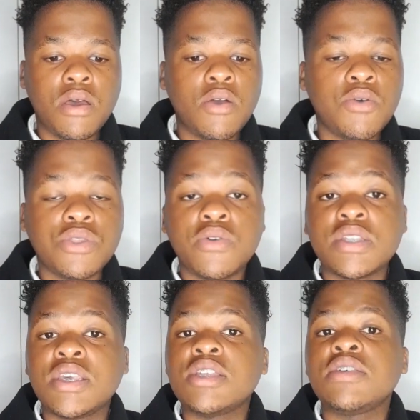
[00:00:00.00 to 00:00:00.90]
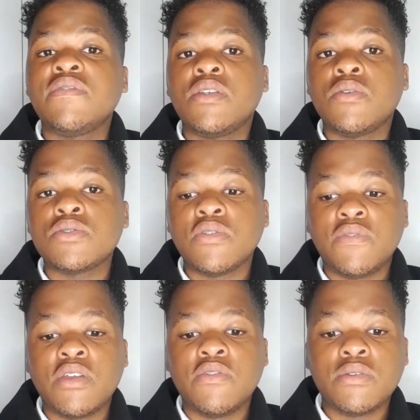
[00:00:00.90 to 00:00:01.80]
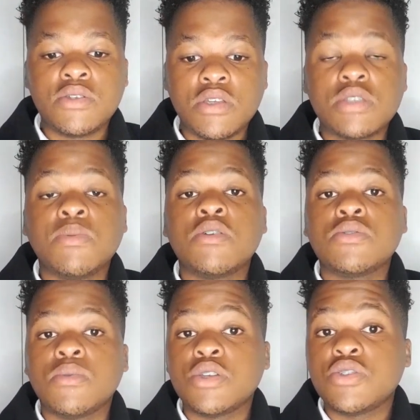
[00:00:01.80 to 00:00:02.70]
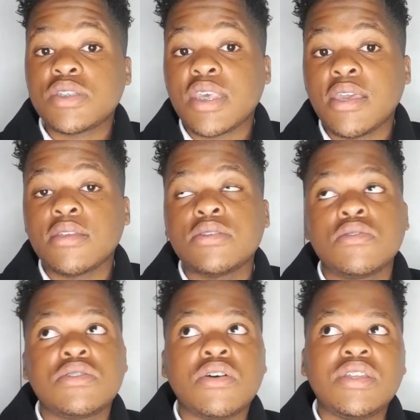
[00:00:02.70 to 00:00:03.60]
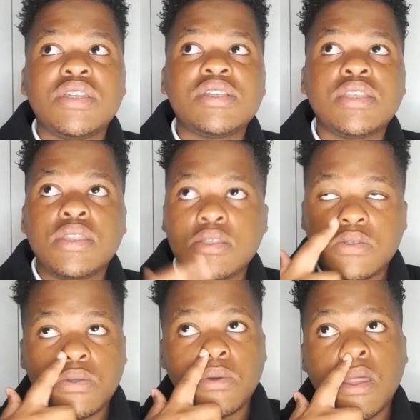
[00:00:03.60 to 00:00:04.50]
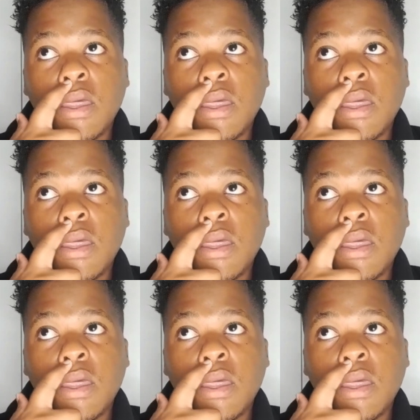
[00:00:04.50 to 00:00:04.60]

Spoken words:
authoritative and also very transparent with what you're saying. So it's not an easy thing to do.